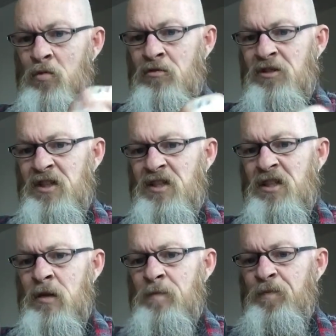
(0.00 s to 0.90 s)

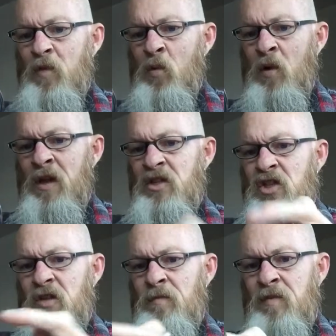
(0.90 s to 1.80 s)
resistant,
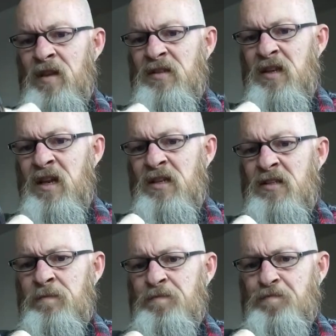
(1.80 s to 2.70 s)
which this is.